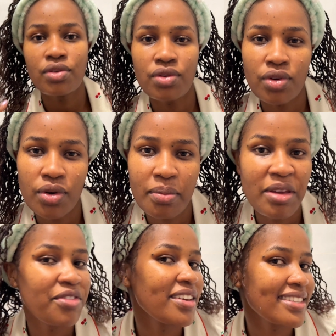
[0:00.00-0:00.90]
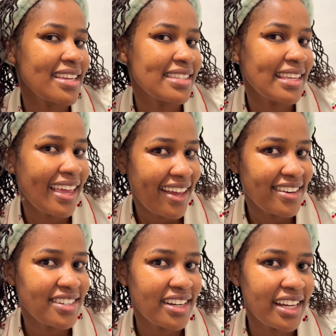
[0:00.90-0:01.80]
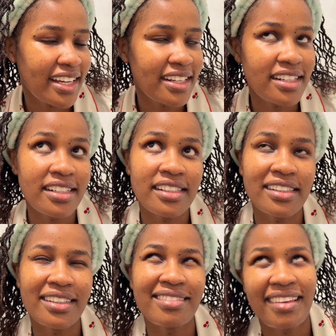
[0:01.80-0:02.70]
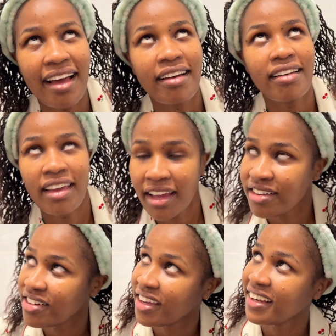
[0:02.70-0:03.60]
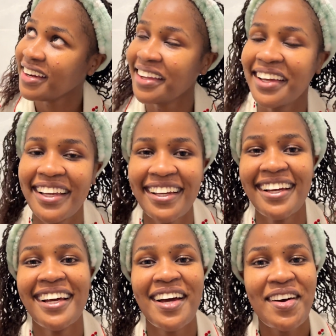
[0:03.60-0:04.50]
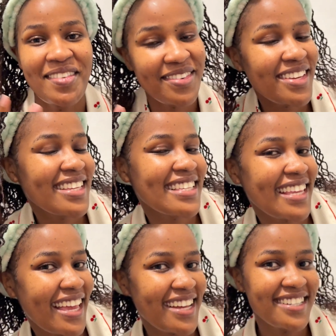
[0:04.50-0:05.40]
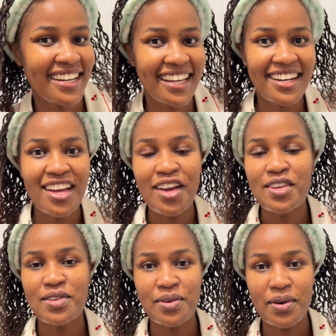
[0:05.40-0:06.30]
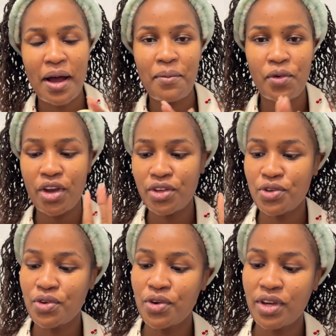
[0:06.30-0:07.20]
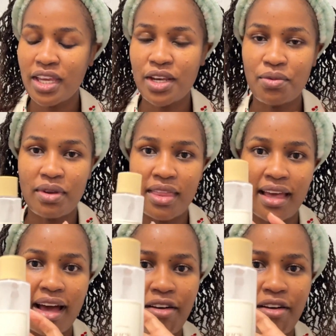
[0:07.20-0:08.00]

So my face has air dried. Yeah, air dried. My face has air dried. So I'm going to go in with the